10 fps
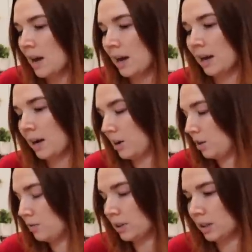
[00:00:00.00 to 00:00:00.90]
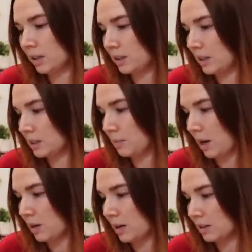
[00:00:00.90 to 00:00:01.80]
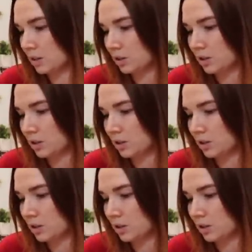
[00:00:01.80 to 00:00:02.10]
And I heard really good things about it,